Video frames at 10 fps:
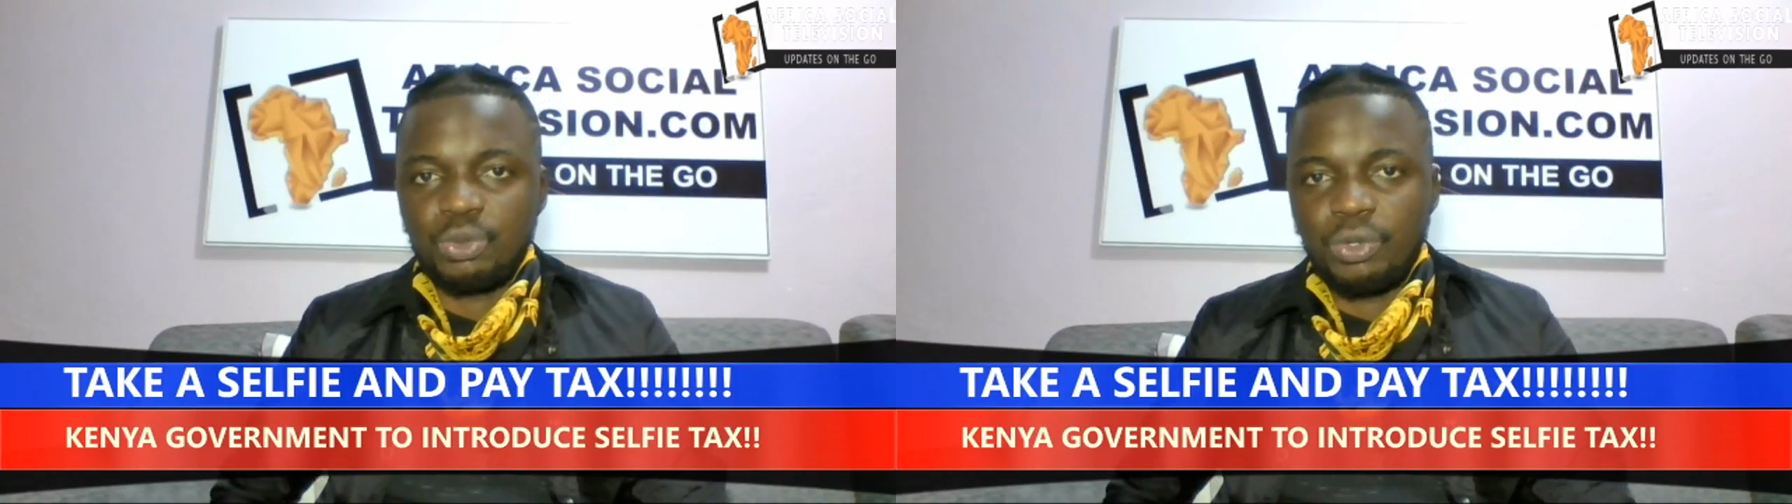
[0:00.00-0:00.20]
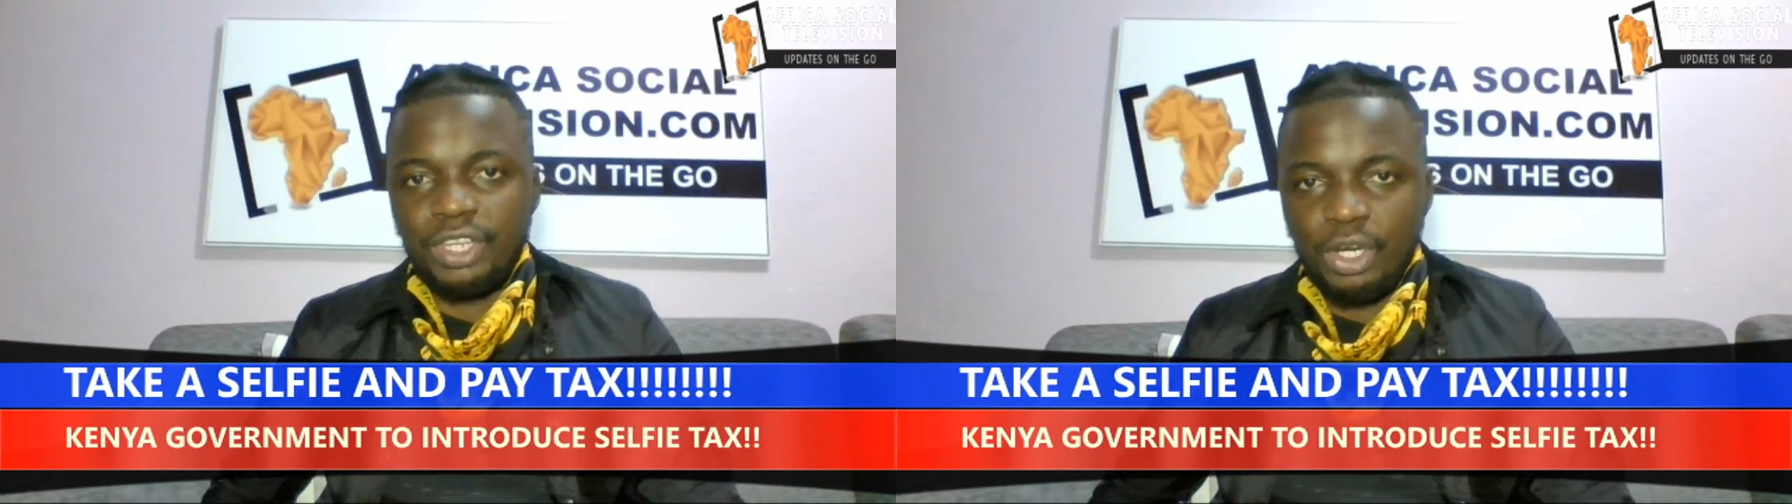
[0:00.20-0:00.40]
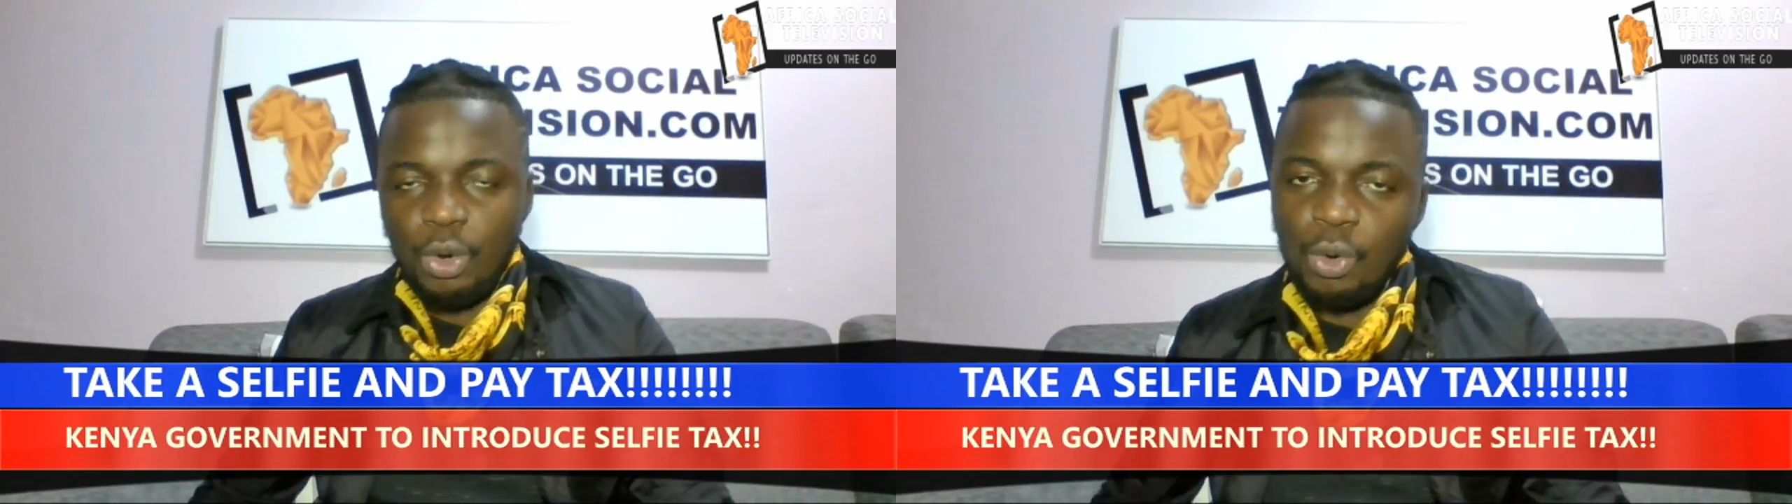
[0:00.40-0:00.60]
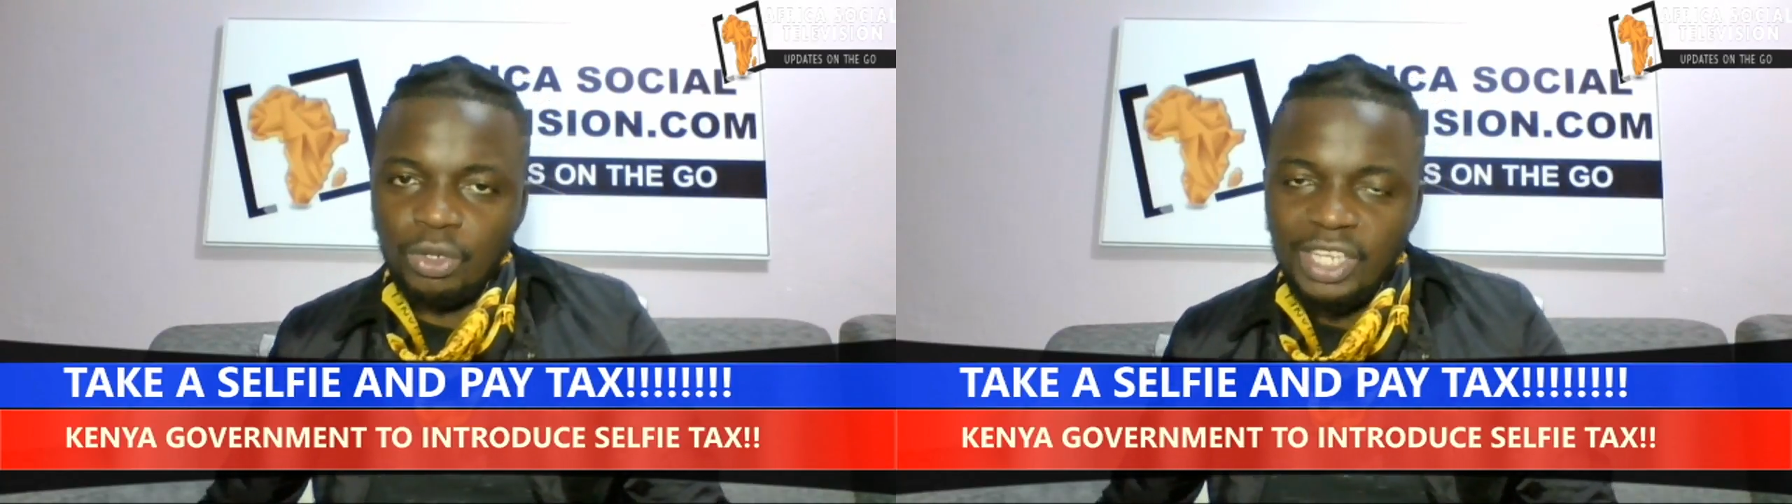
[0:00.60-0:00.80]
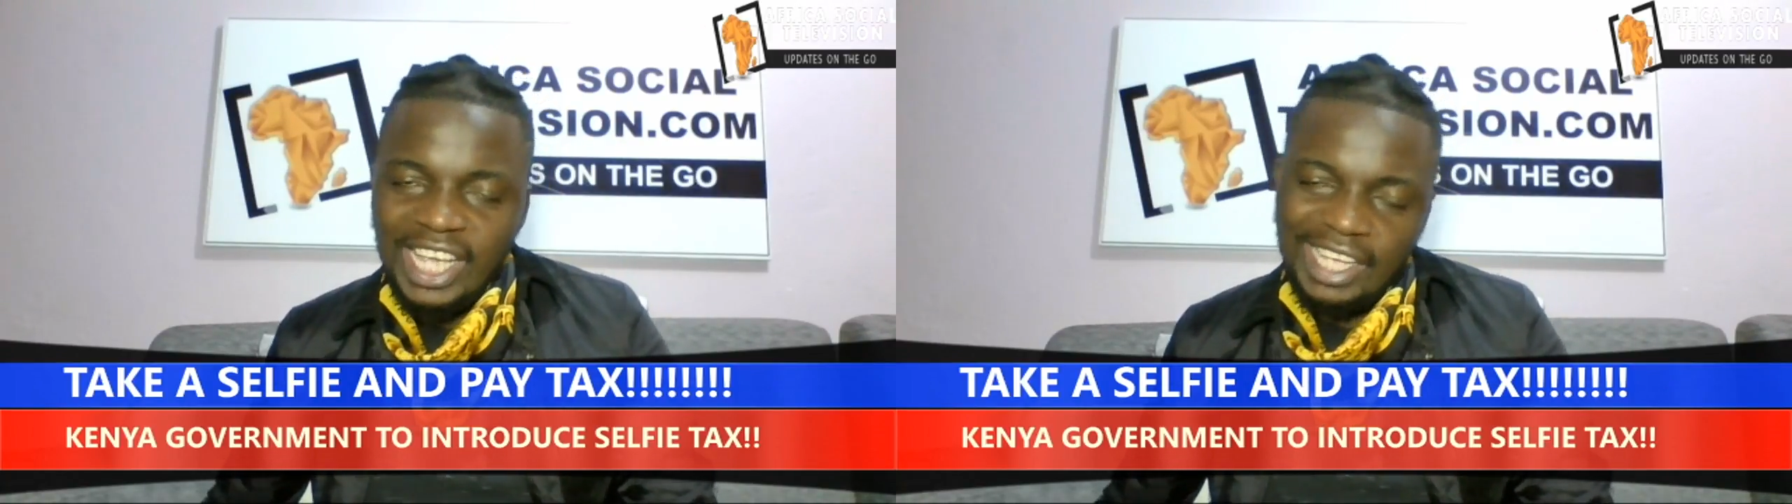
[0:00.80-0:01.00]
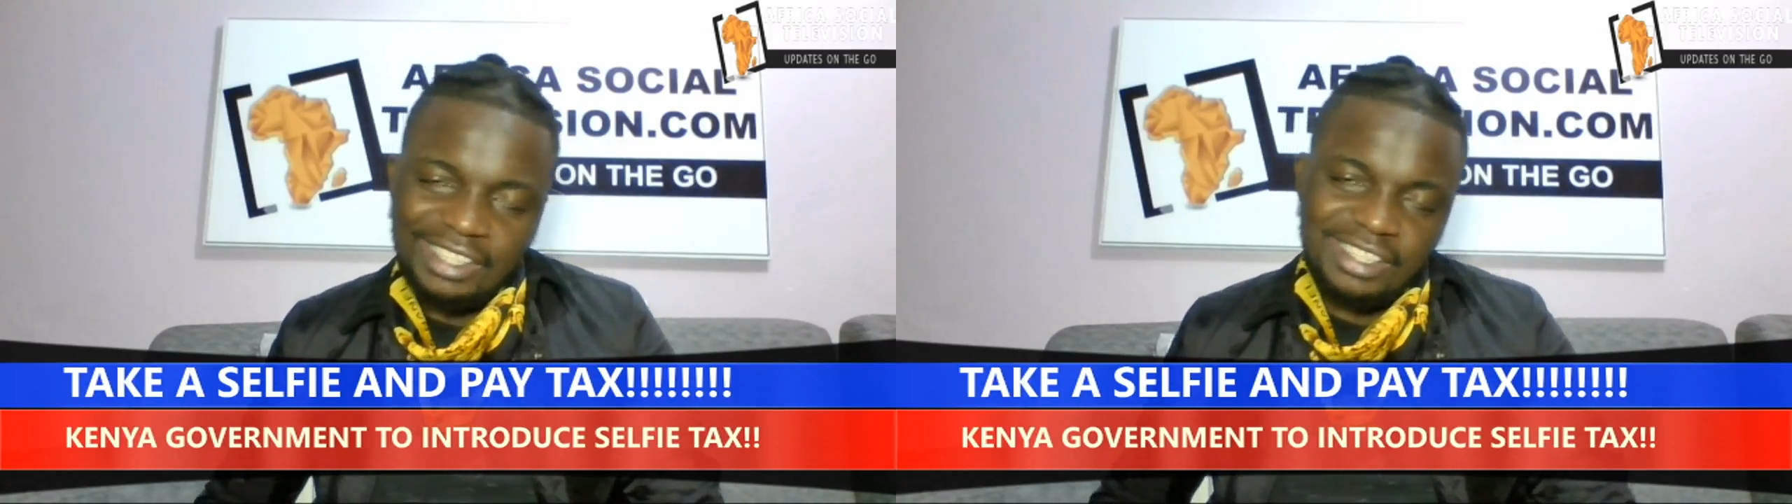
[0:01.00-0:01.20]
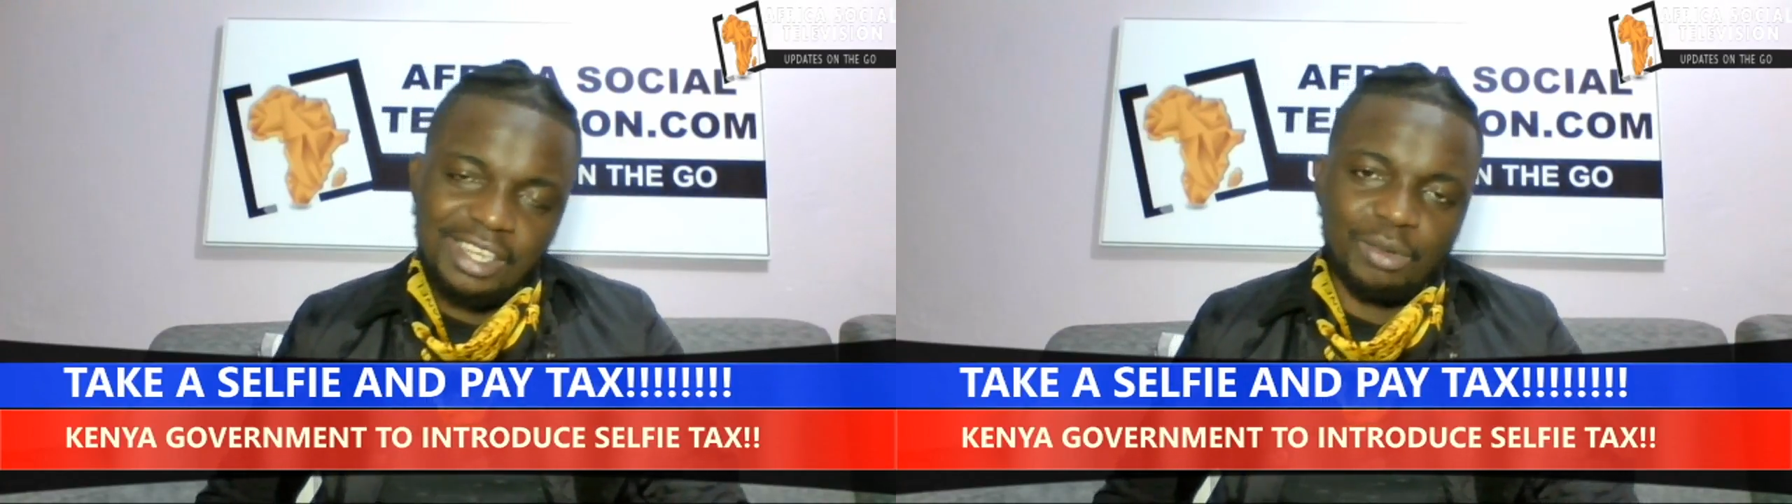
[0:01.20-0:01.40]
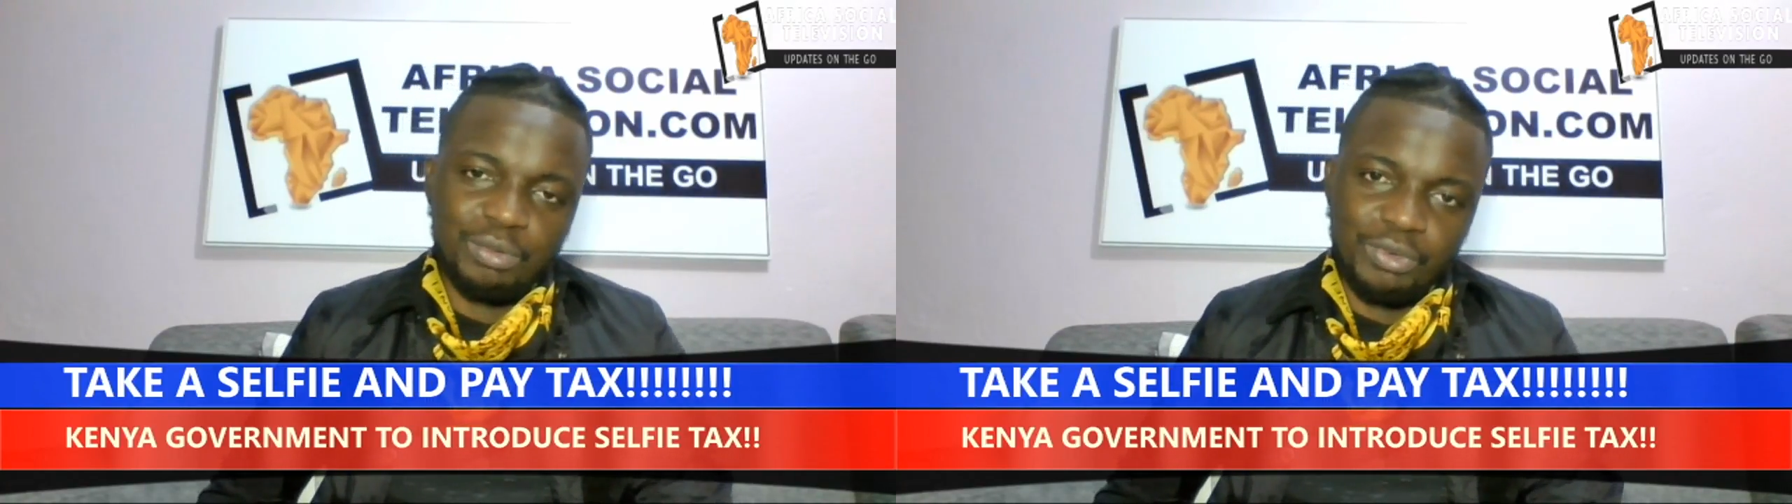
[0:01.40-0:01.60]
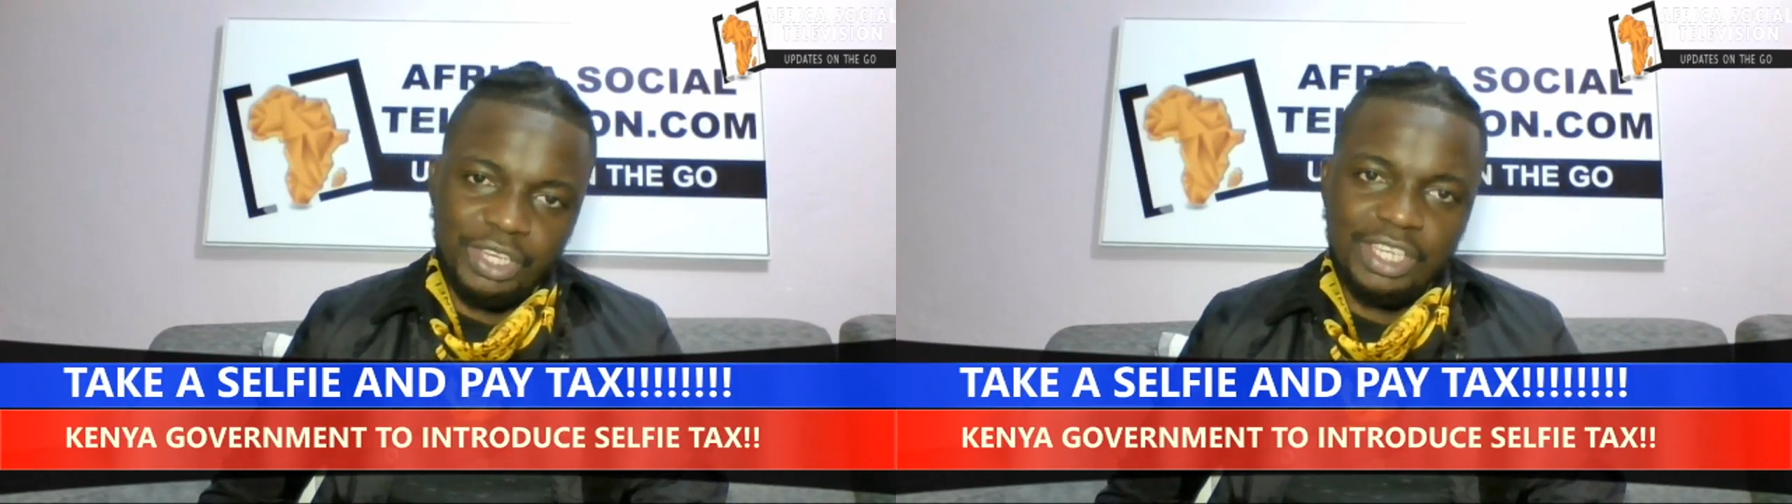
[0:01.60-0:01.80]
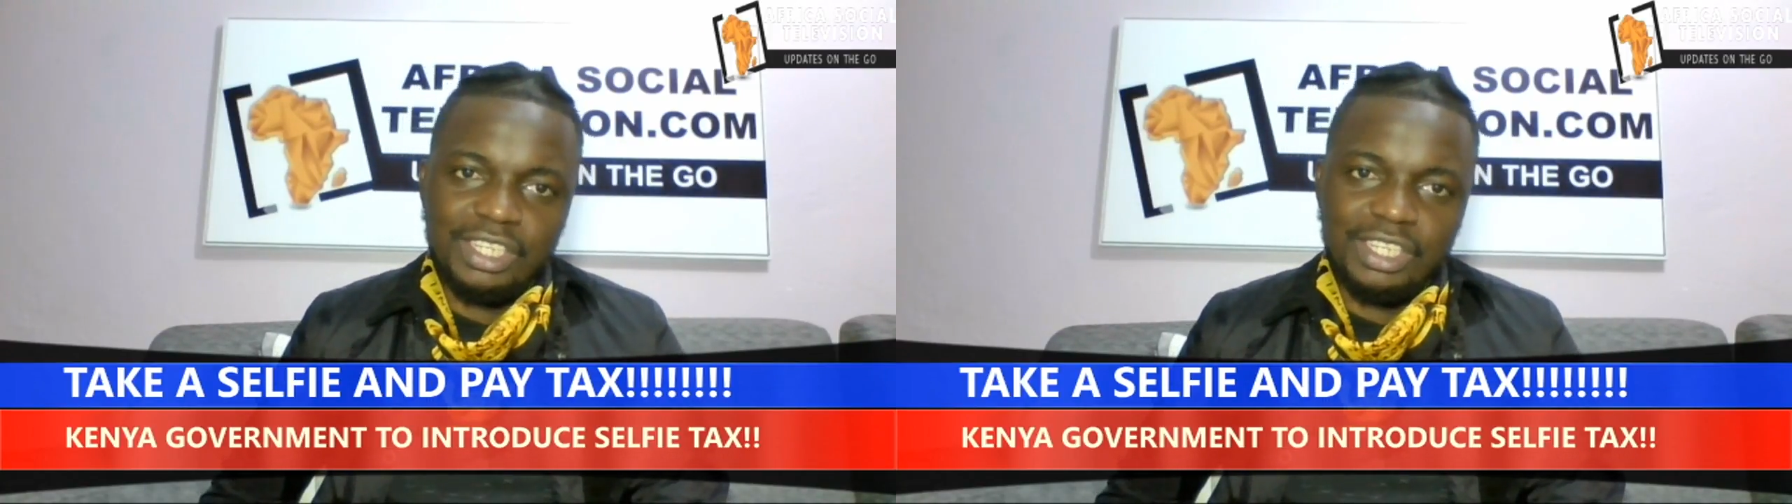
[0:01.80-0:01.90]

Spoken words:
what they call a selfie